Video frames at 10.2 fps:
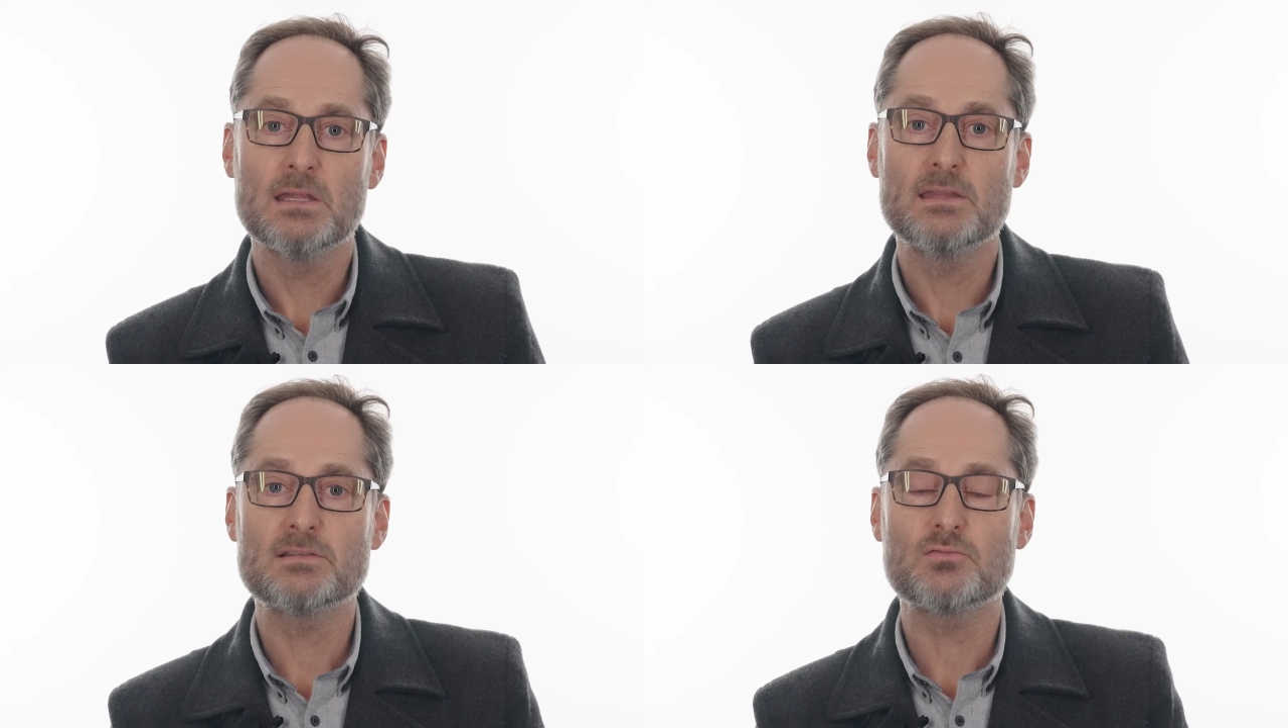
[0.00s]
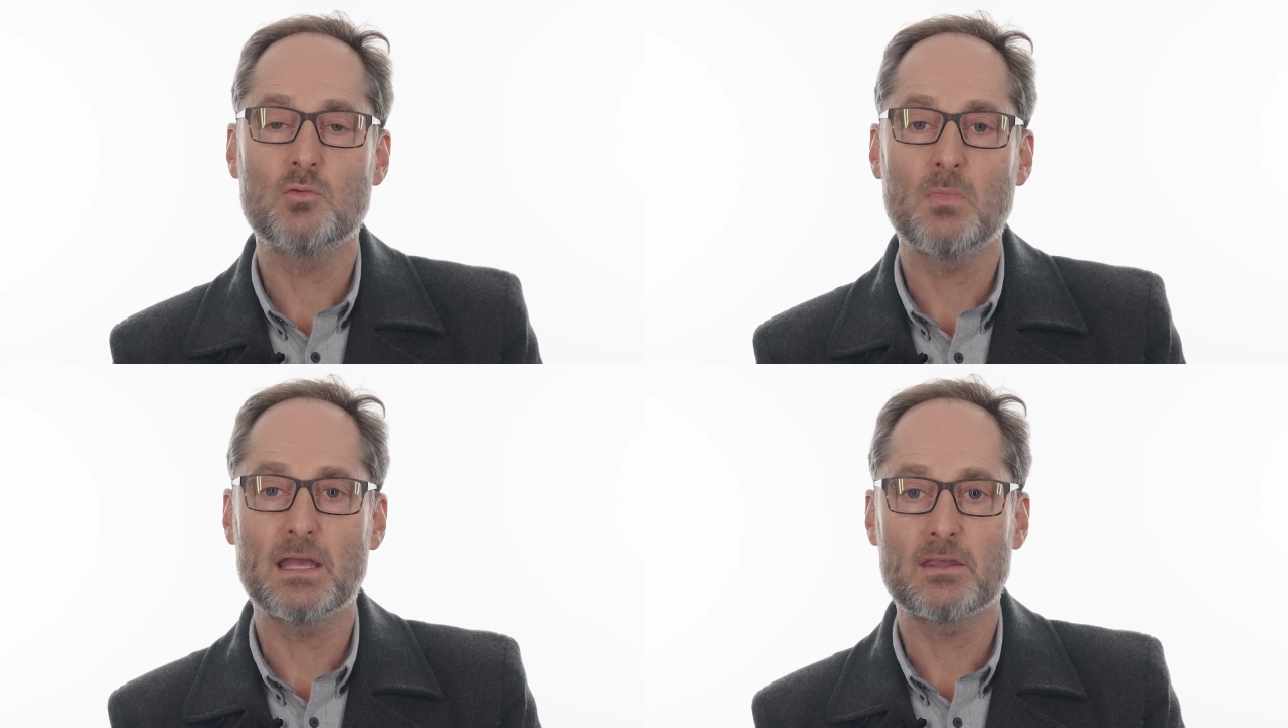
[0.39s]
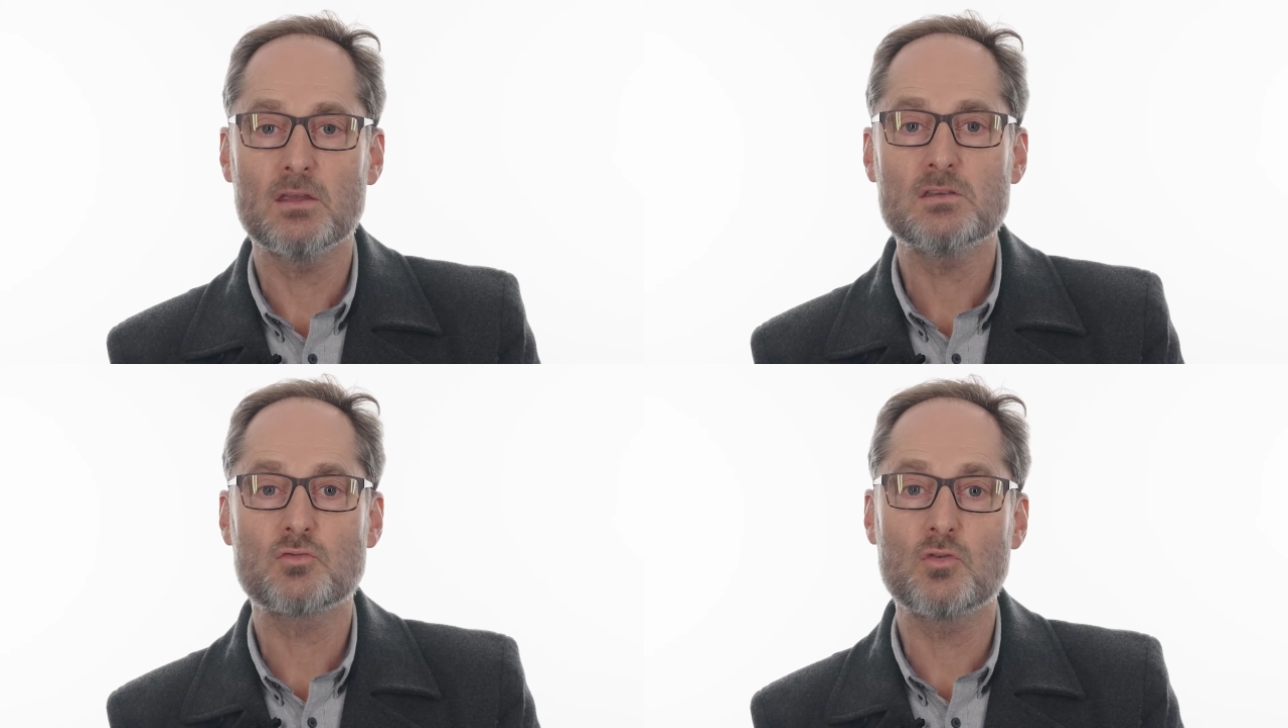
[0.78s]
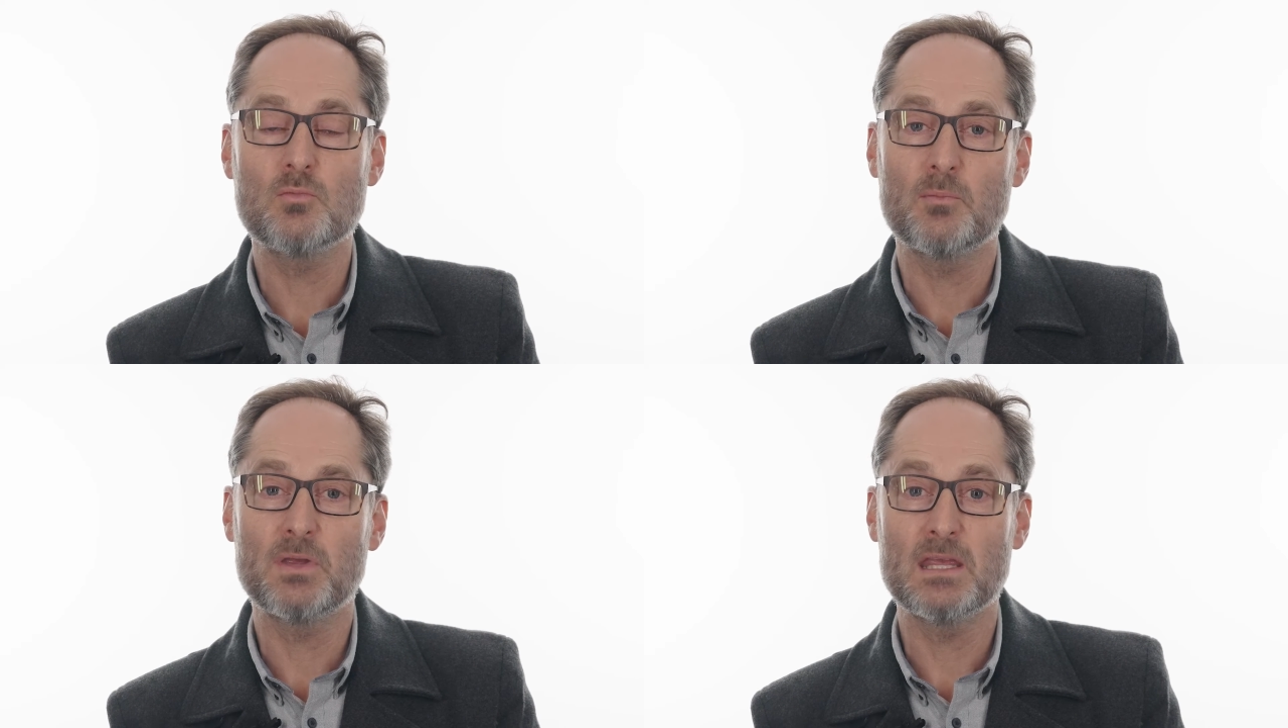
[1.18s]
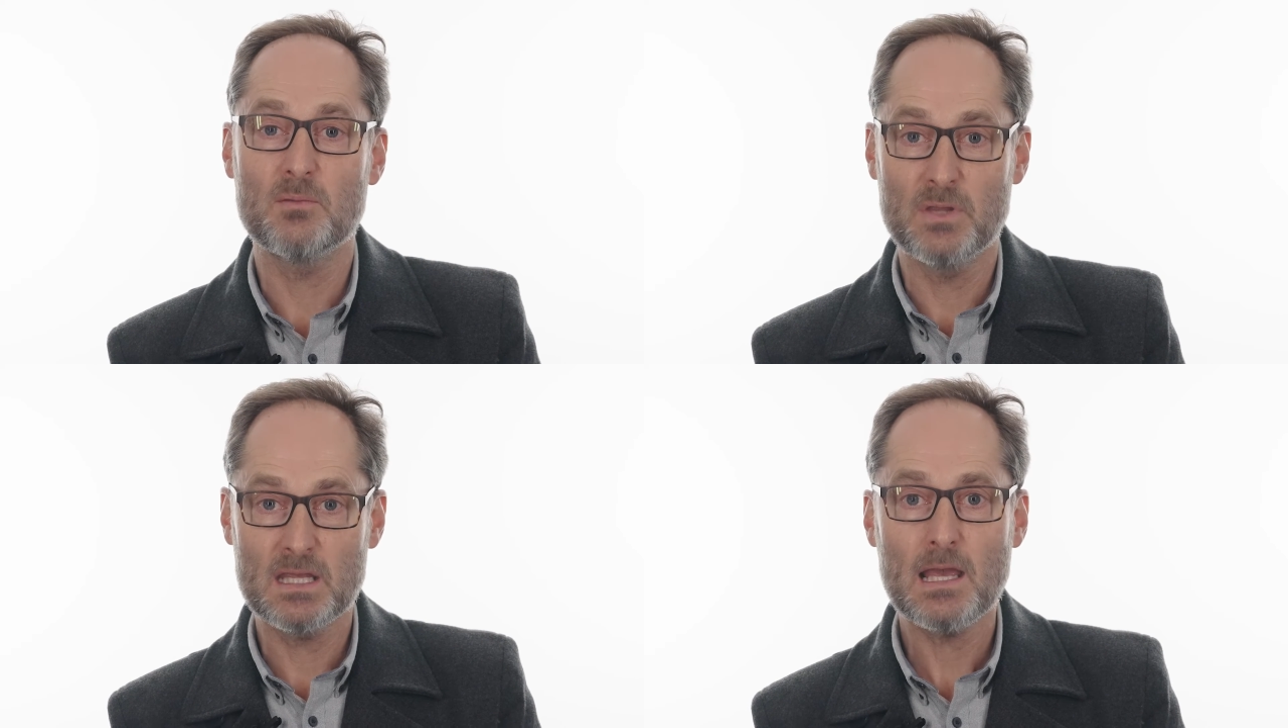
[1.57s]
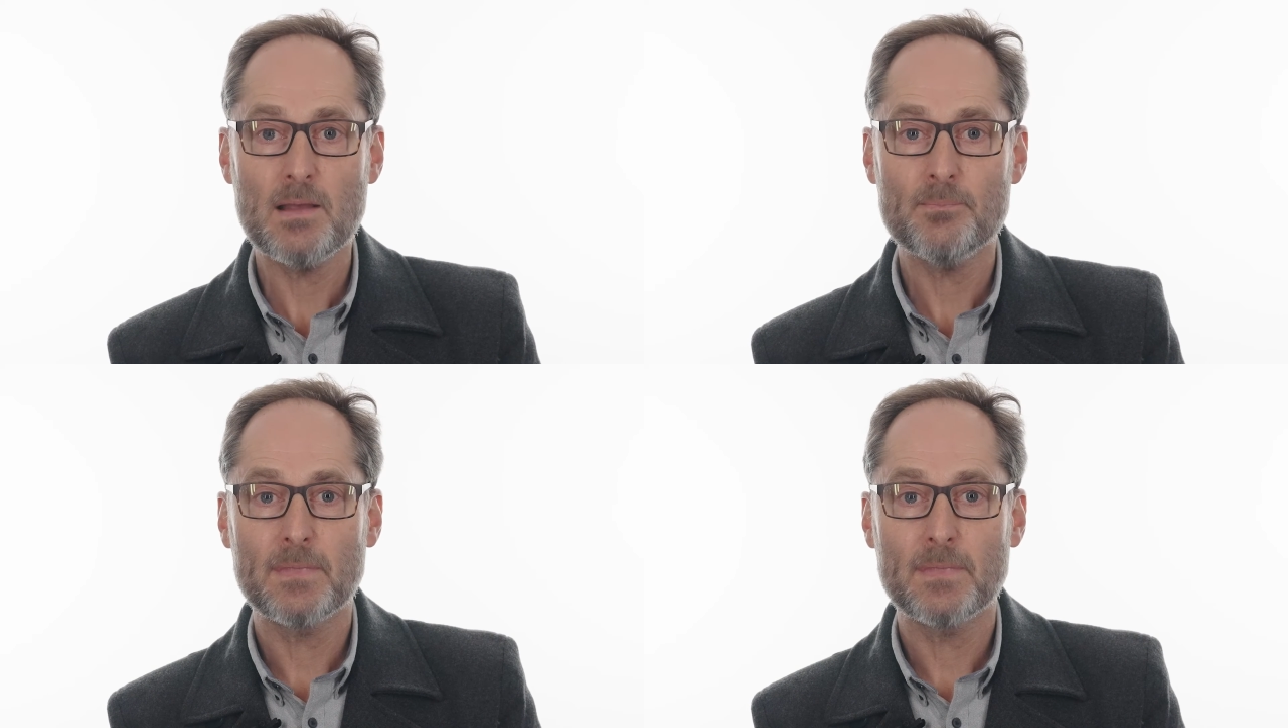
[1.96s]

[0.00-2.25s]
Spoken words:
This will make each room appear bigger